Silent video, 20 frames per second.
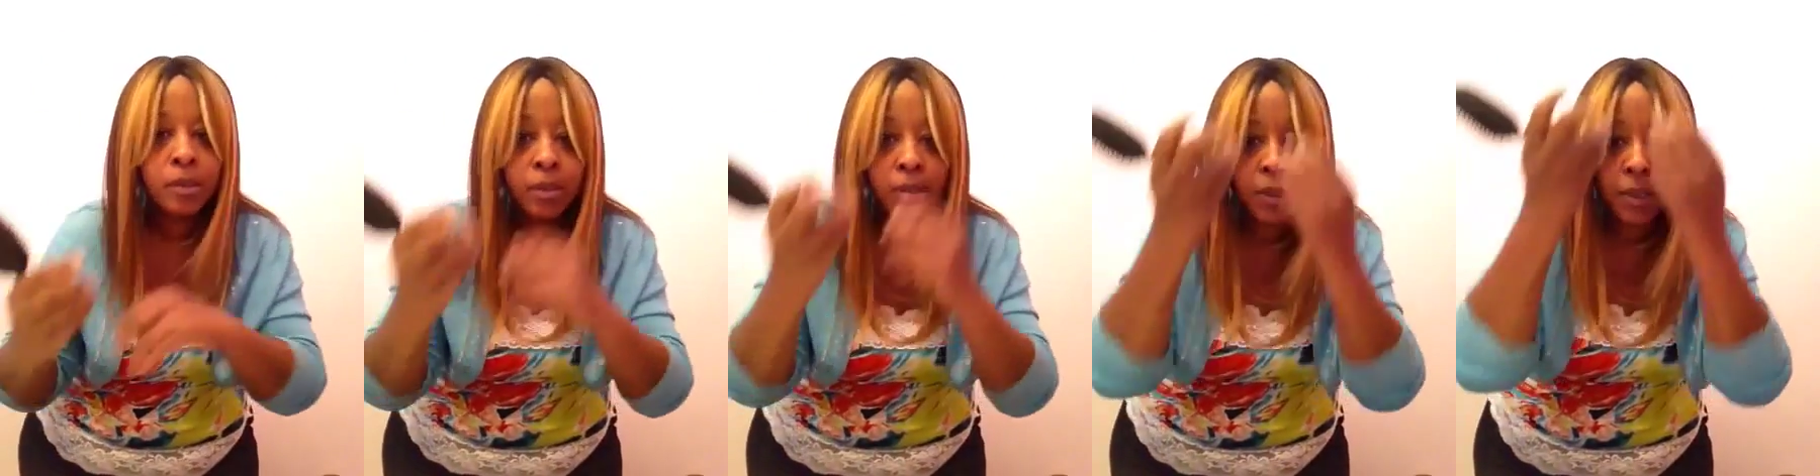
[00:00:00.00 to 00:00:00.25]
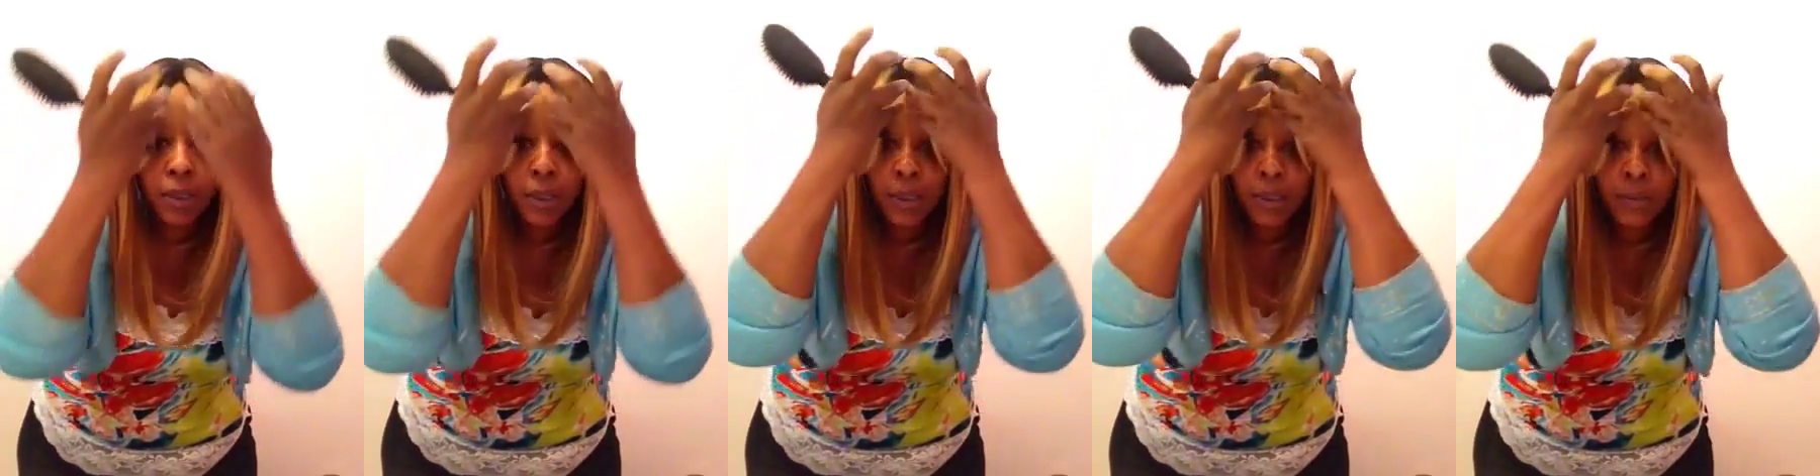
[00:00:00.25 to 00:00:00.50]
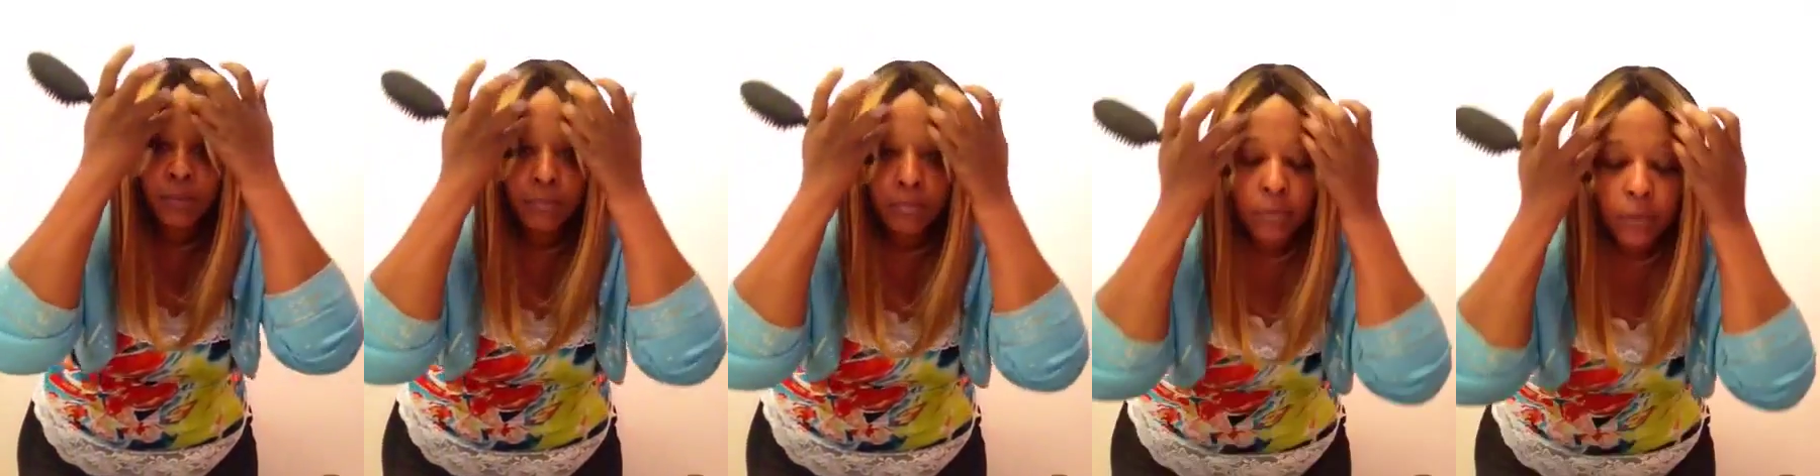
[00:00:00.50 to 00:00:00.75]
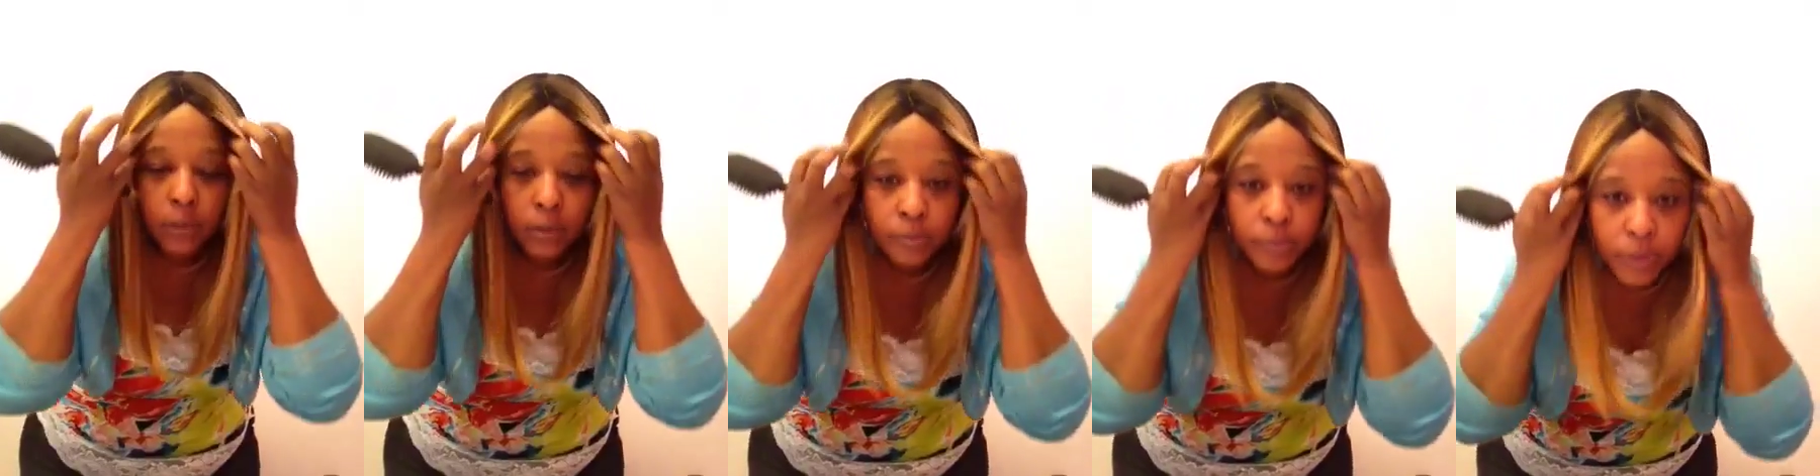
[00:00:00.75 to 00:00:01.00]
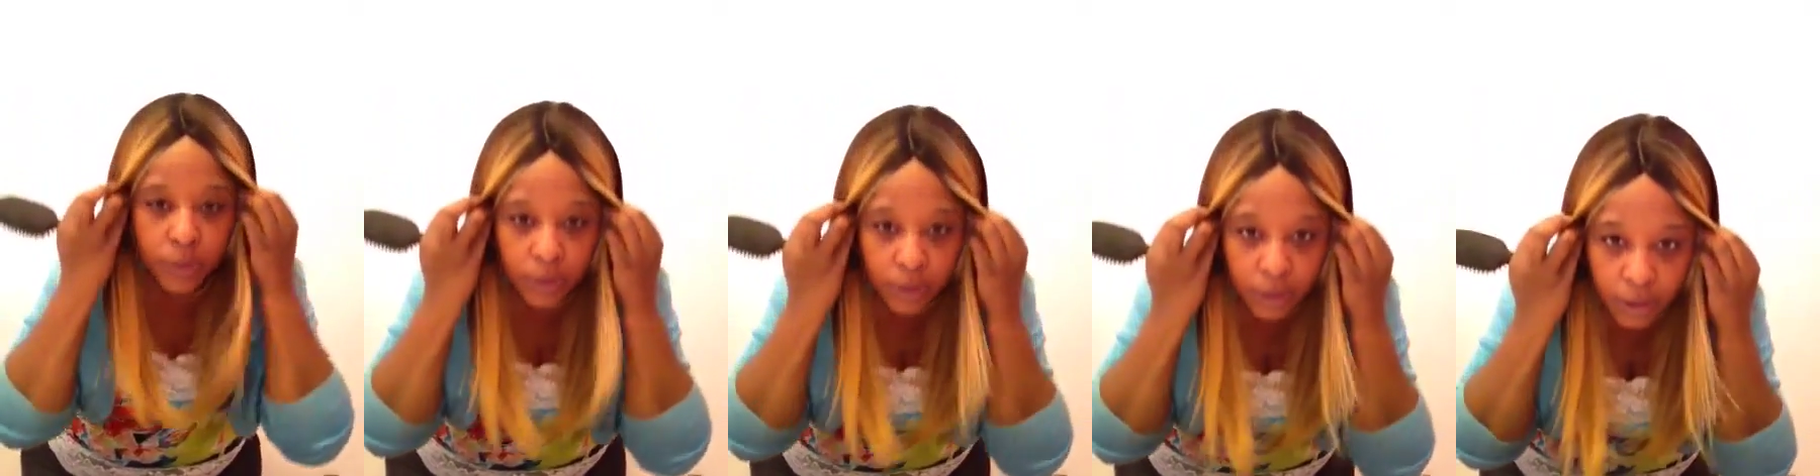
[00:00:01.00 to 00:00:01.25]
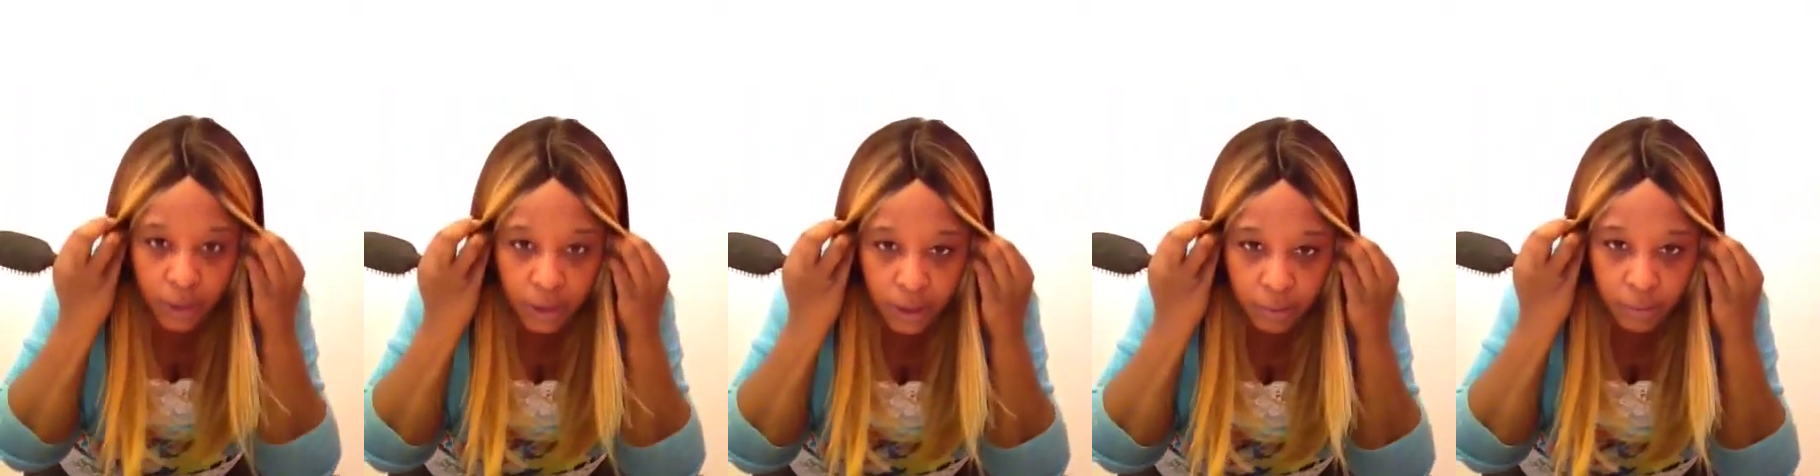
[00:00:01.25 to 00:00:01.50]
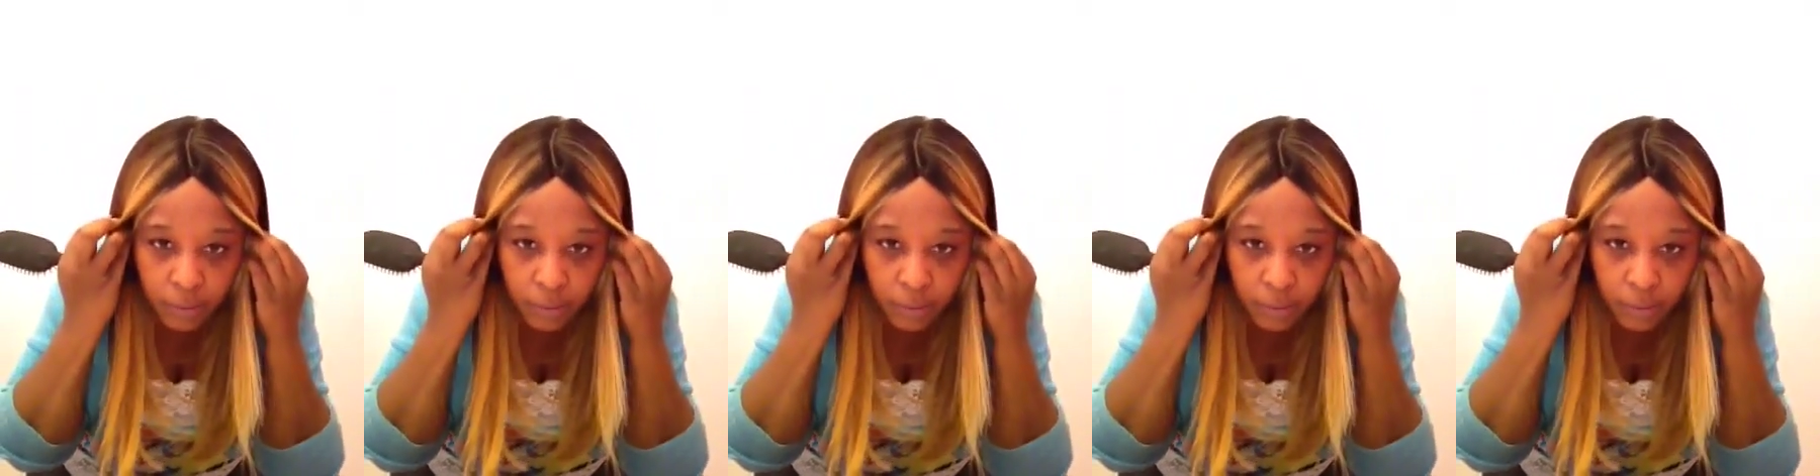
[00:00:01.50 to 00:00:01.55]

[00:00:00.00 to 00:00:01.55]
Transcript: Yeah, you can put it in the